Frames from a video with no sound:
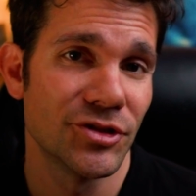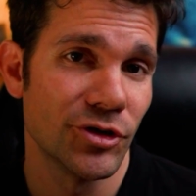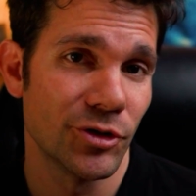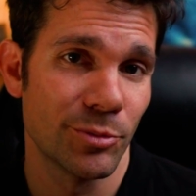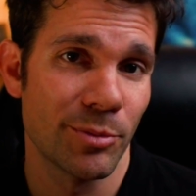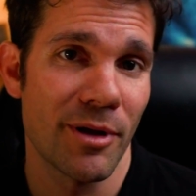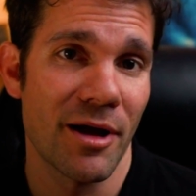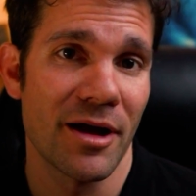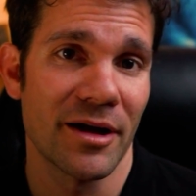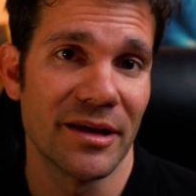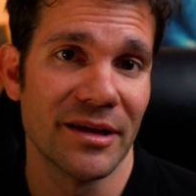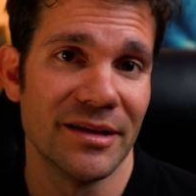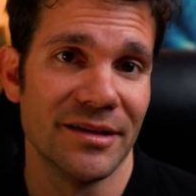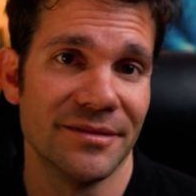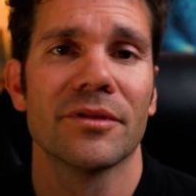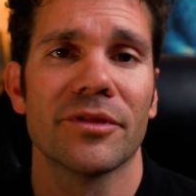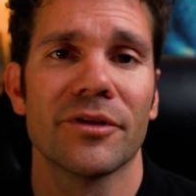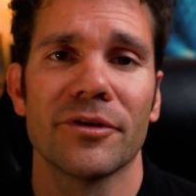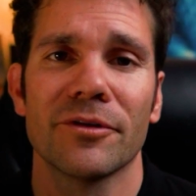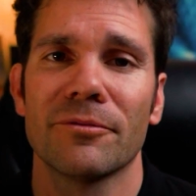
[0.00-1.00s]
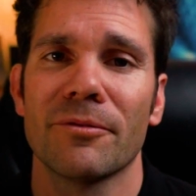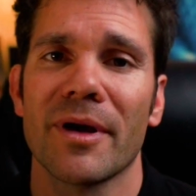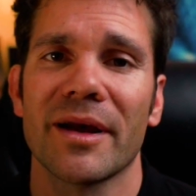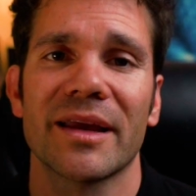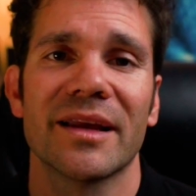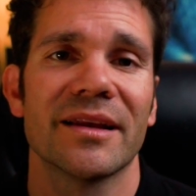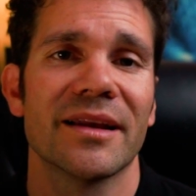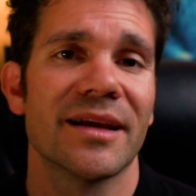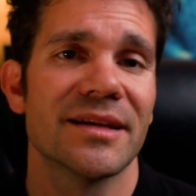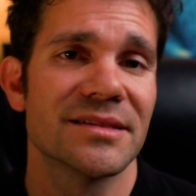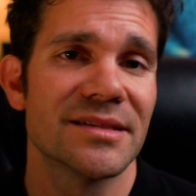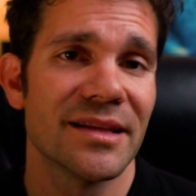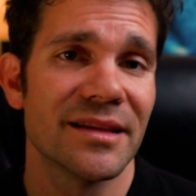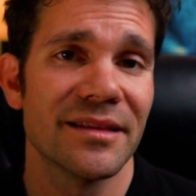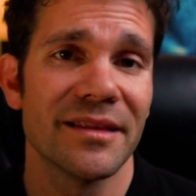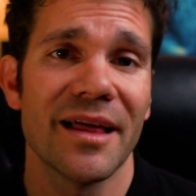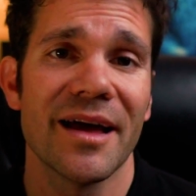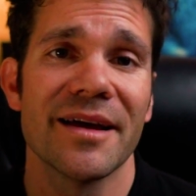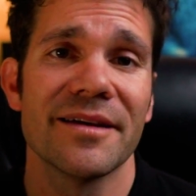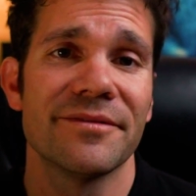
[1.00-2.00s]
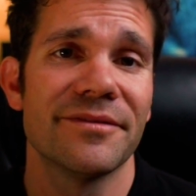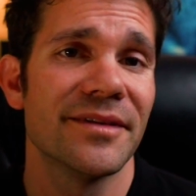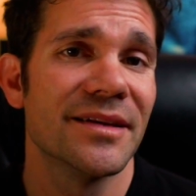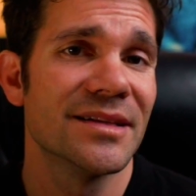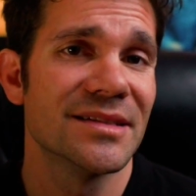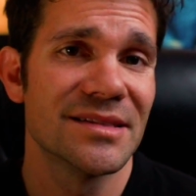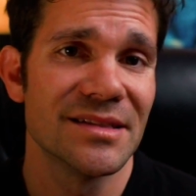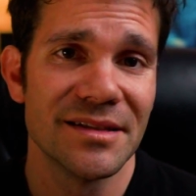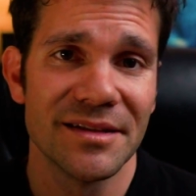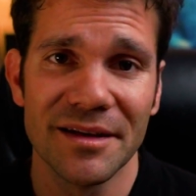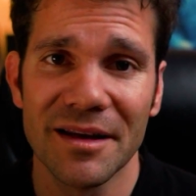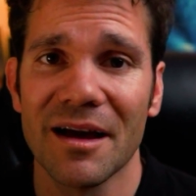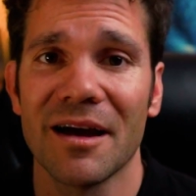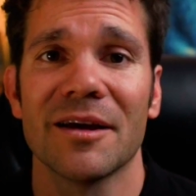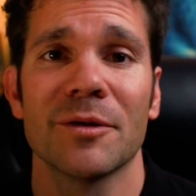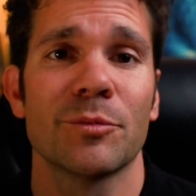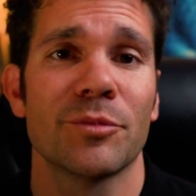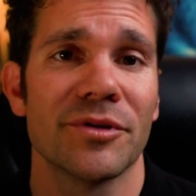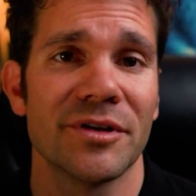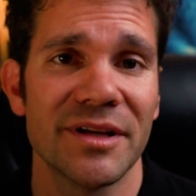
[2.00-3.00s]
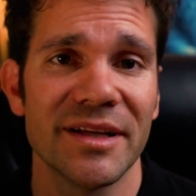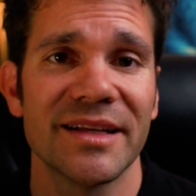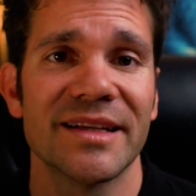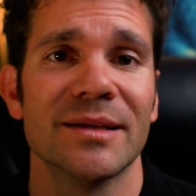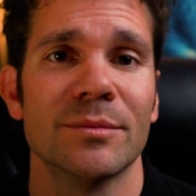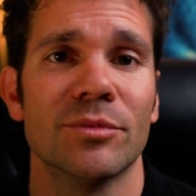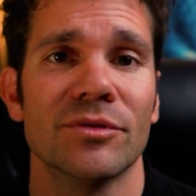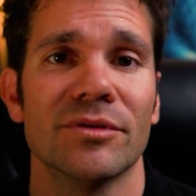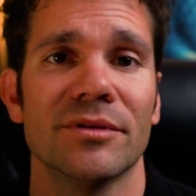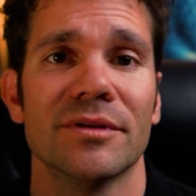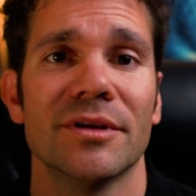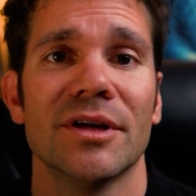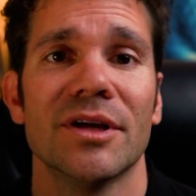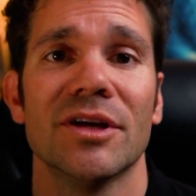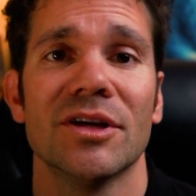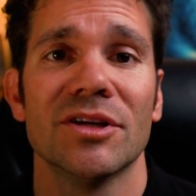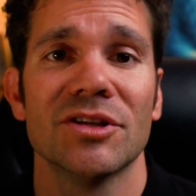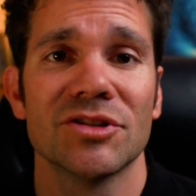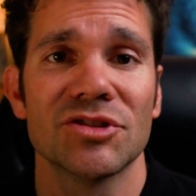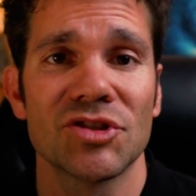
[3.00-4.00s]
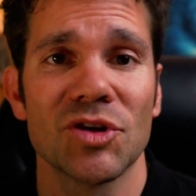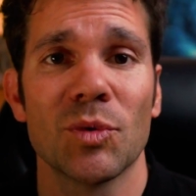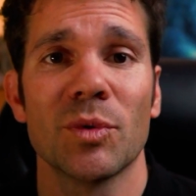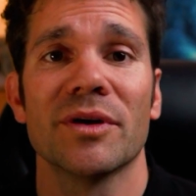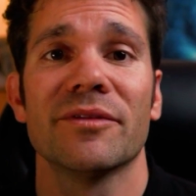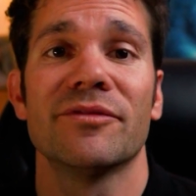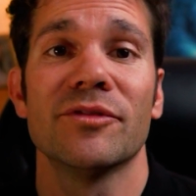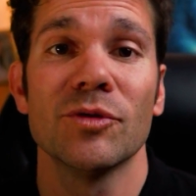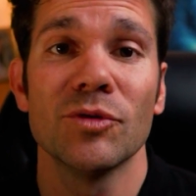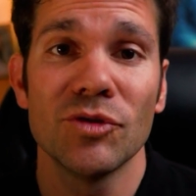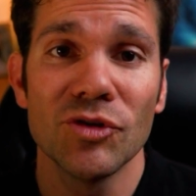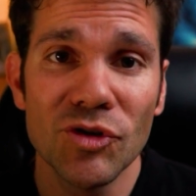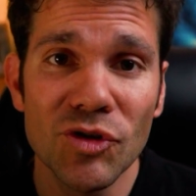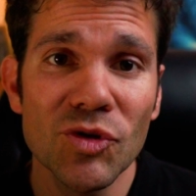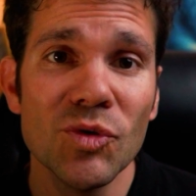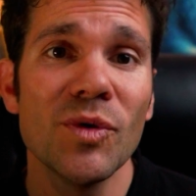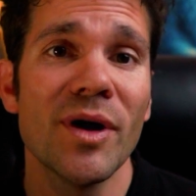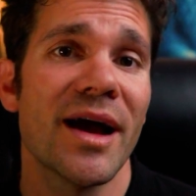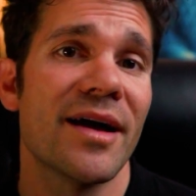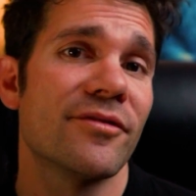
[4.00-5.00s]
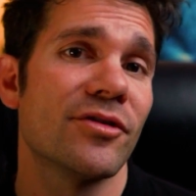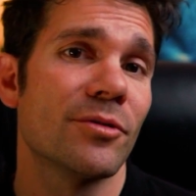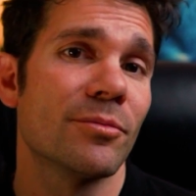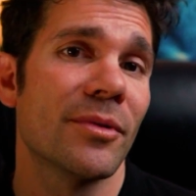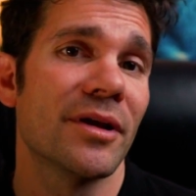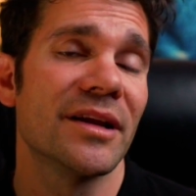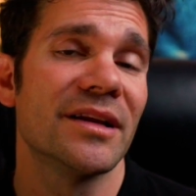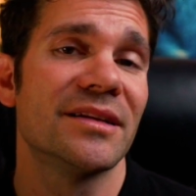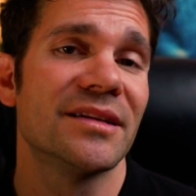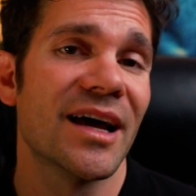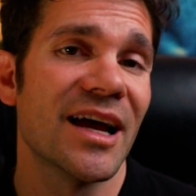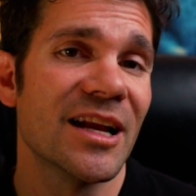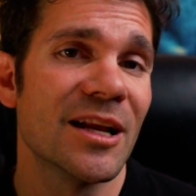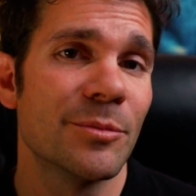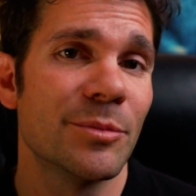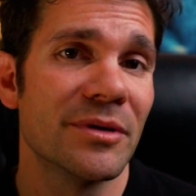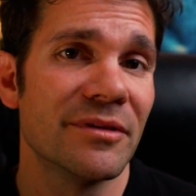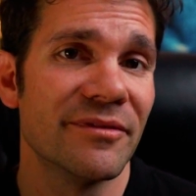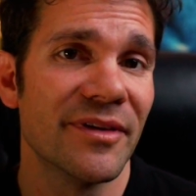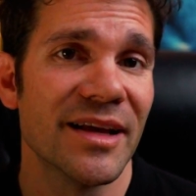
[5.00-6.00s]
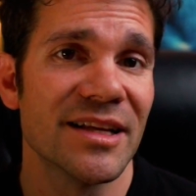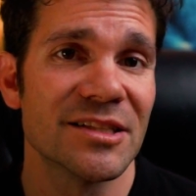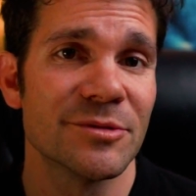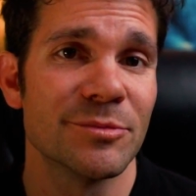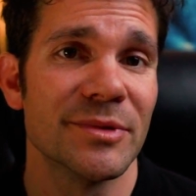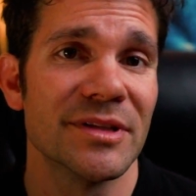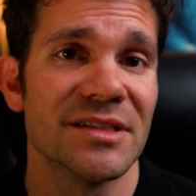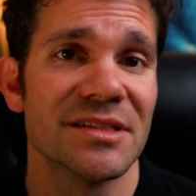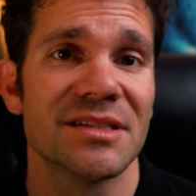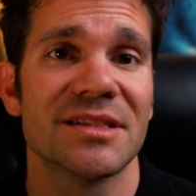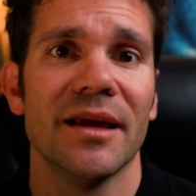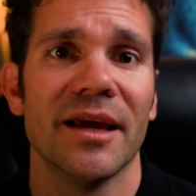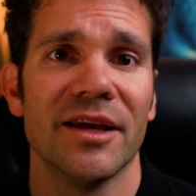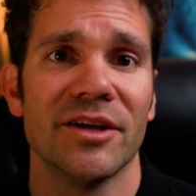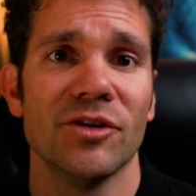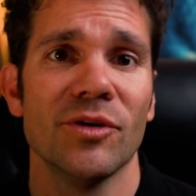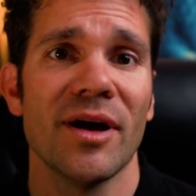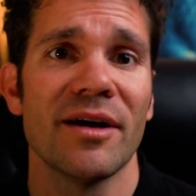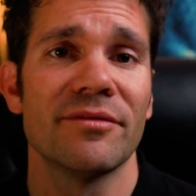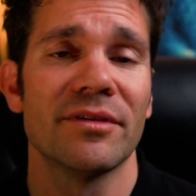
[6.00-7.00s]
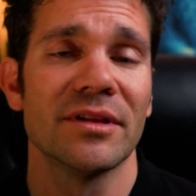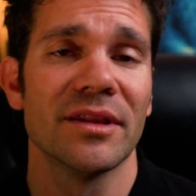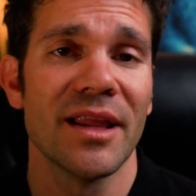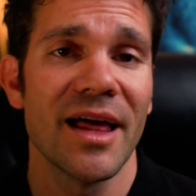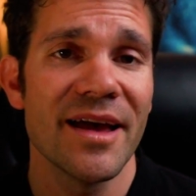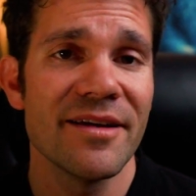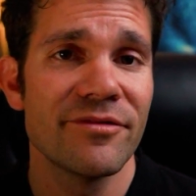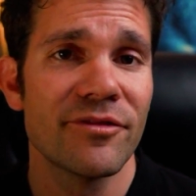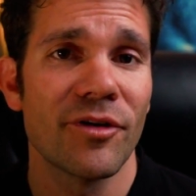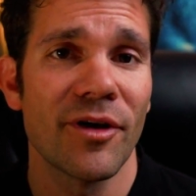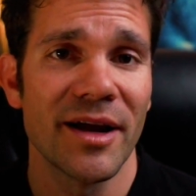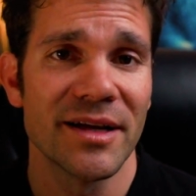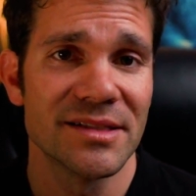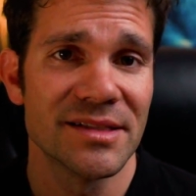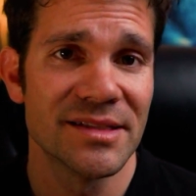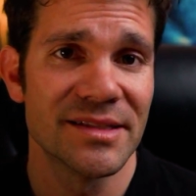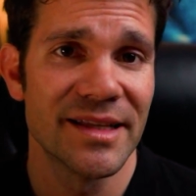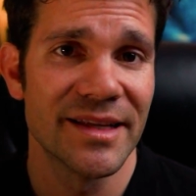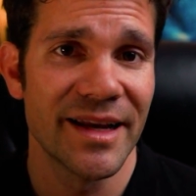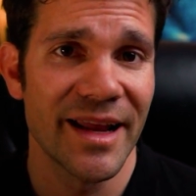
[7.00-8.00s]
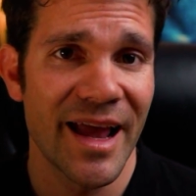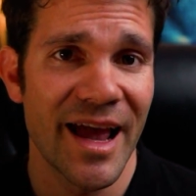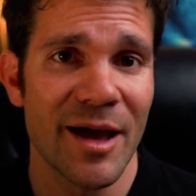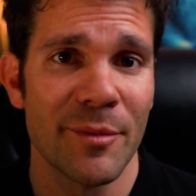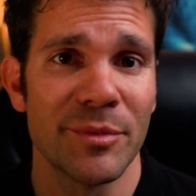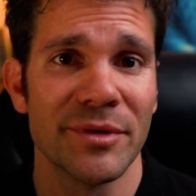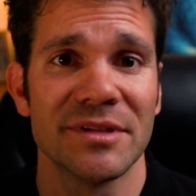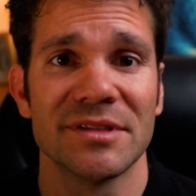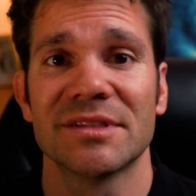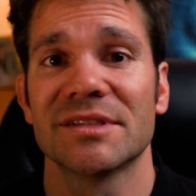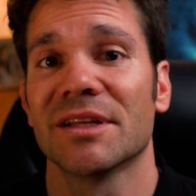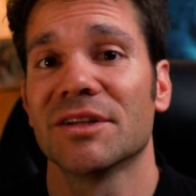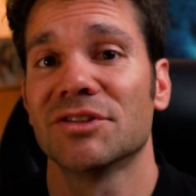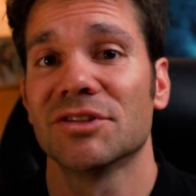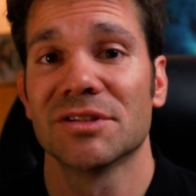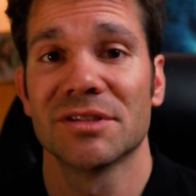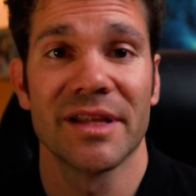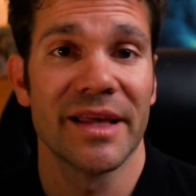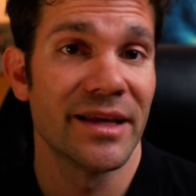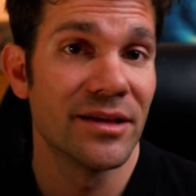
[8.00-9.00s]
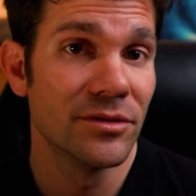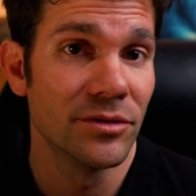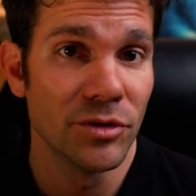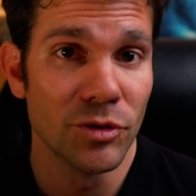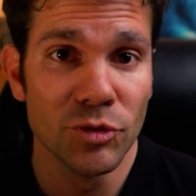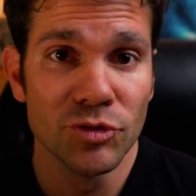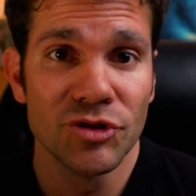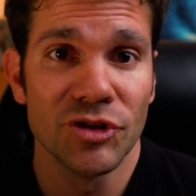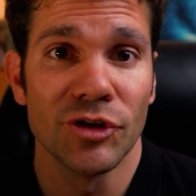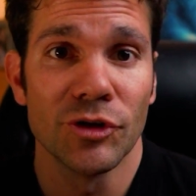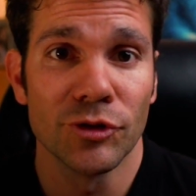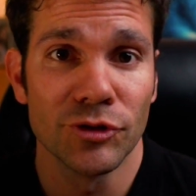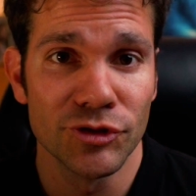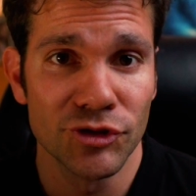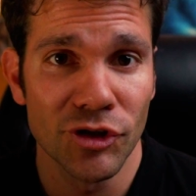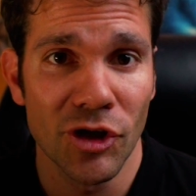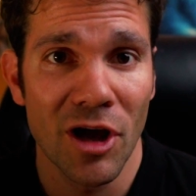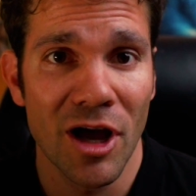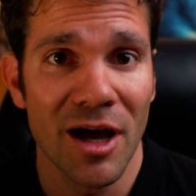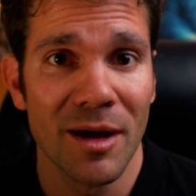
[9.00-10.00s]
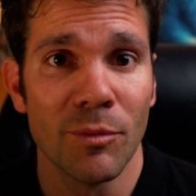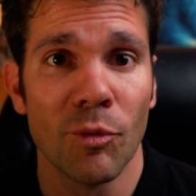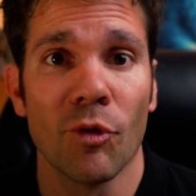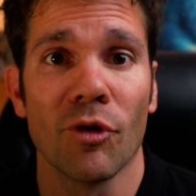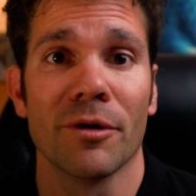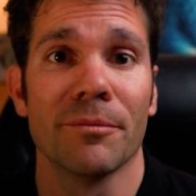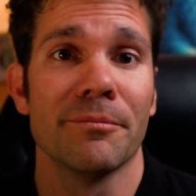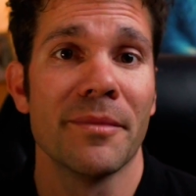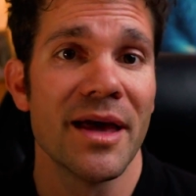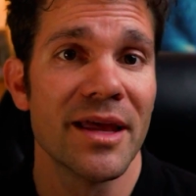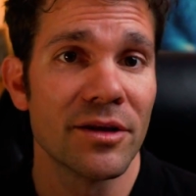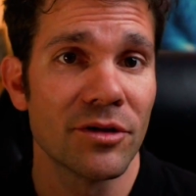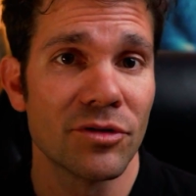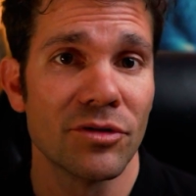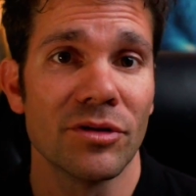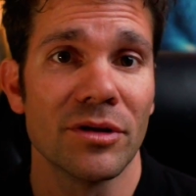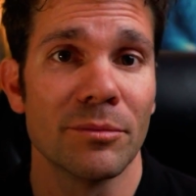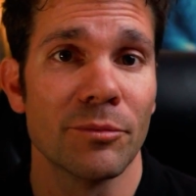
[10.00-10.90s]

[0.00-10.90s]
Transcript: in your pocket. Third, recognize that life is not predictable. So if you do have your money tied up in investments and you have a life crisis that happens, such as like losing your job or a medical